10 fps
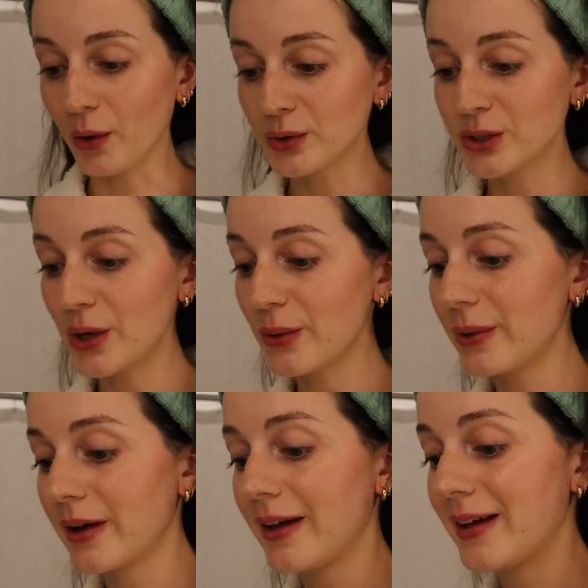
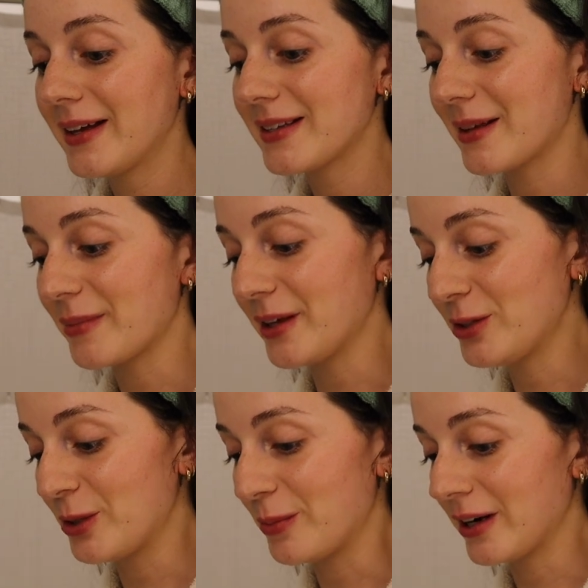Also, something
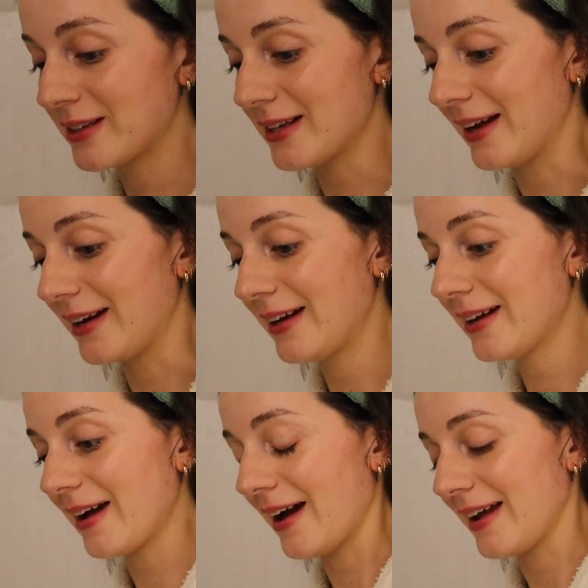super
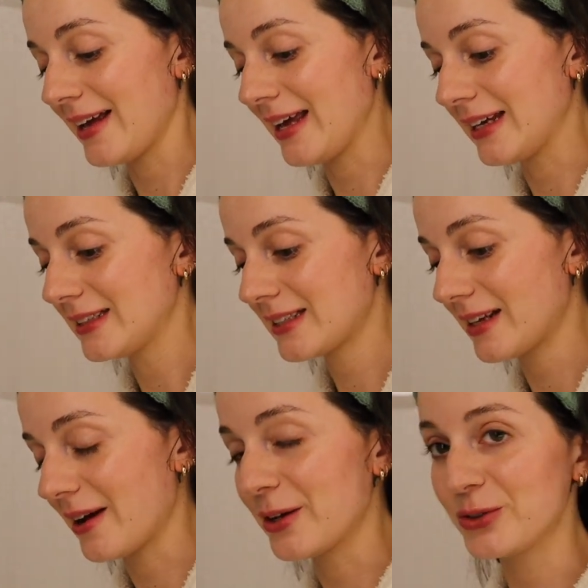exciting. I hit
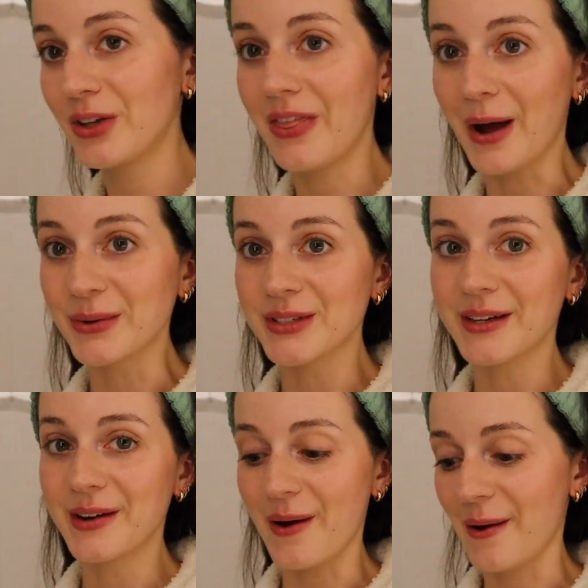
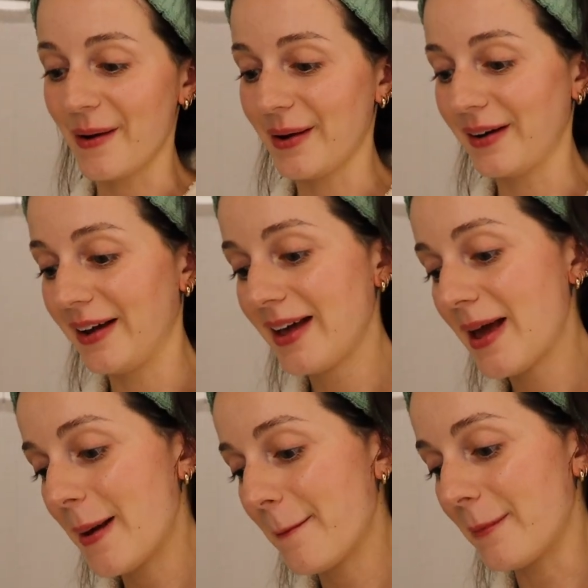100,000 on
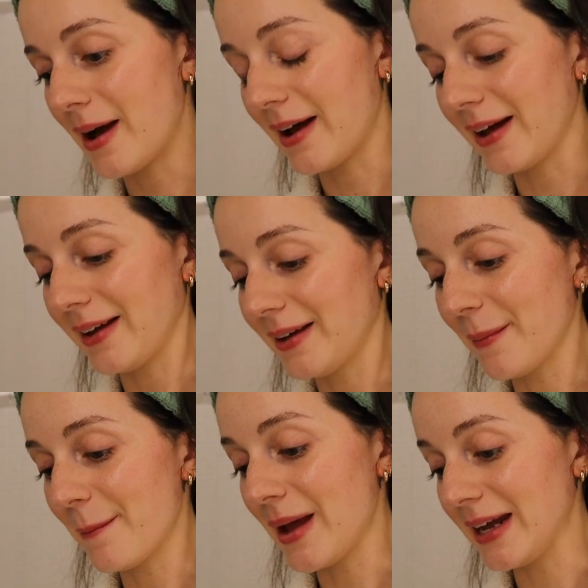my
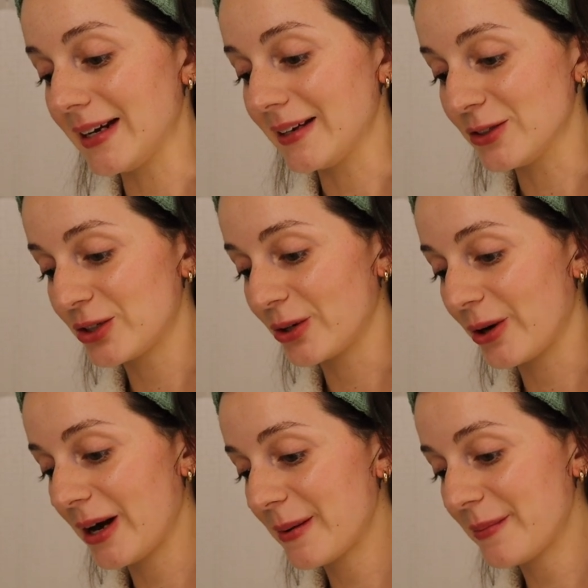main
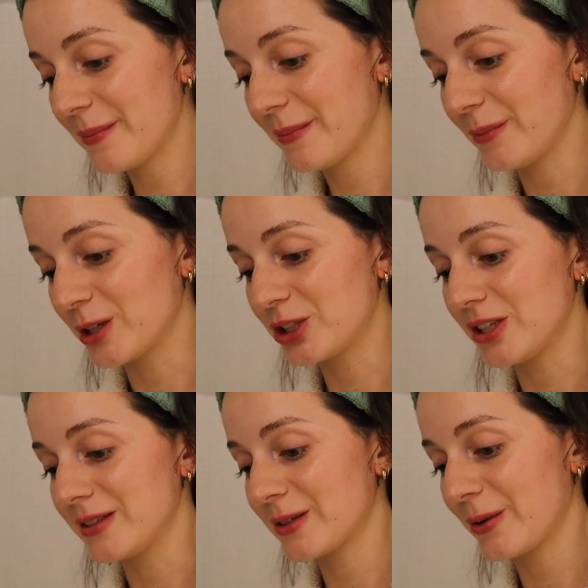Instagram, which
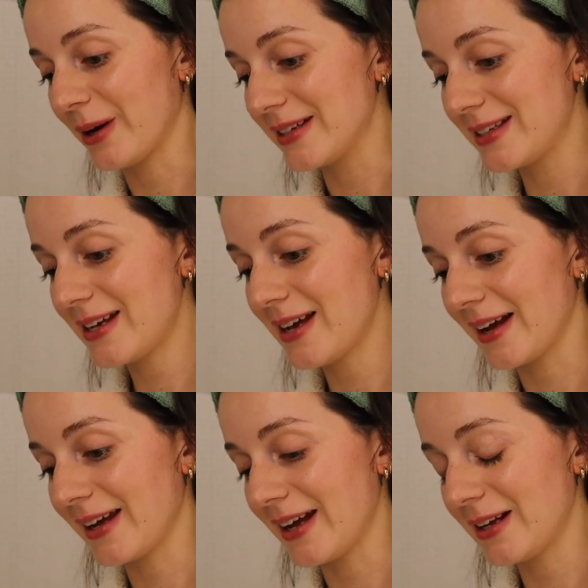is crazy.
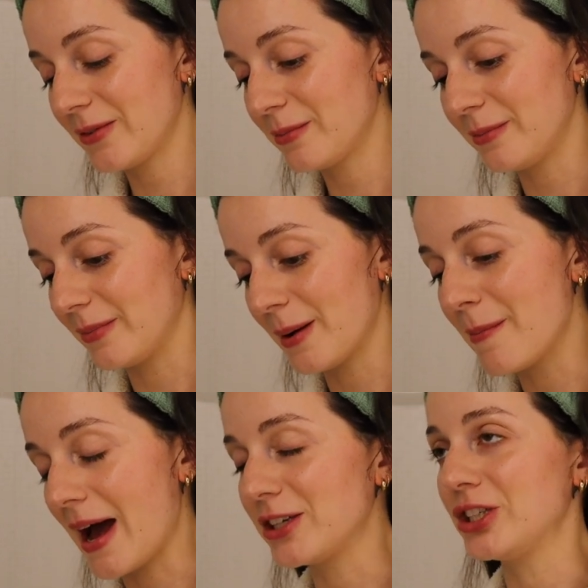I can't even
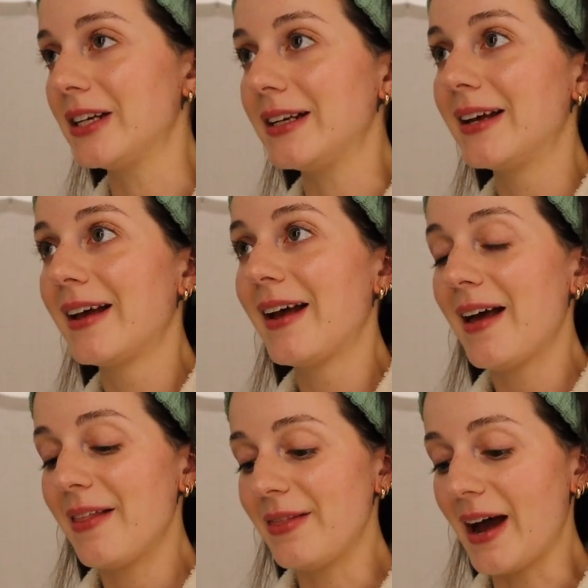imagine
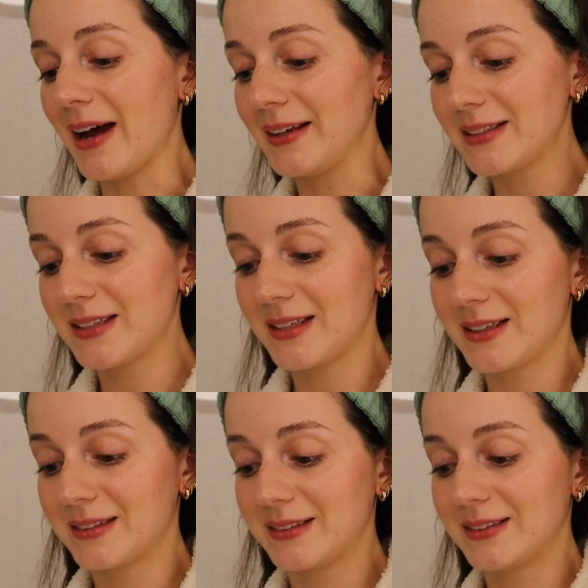that
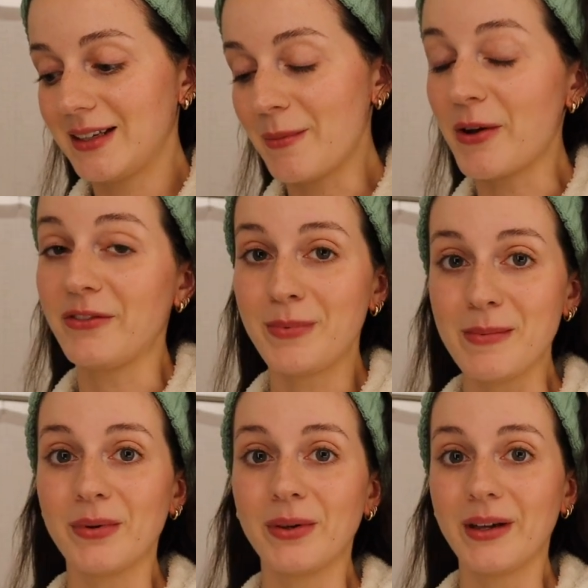amount of
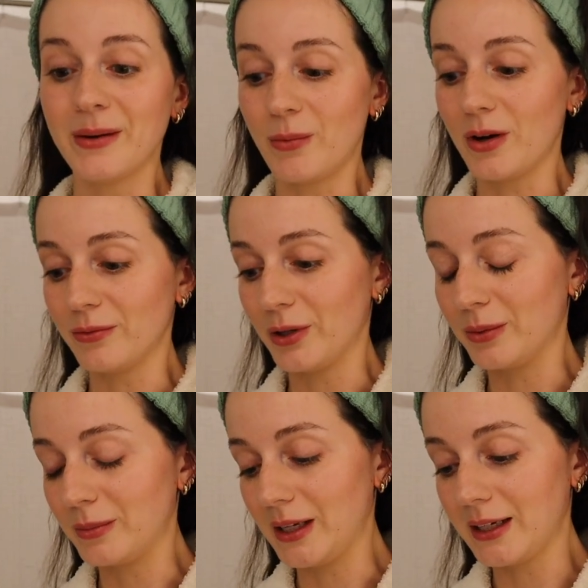people in one
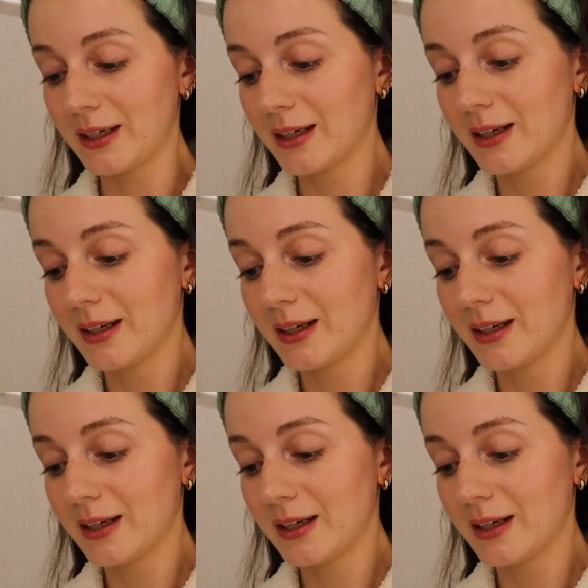room. Like,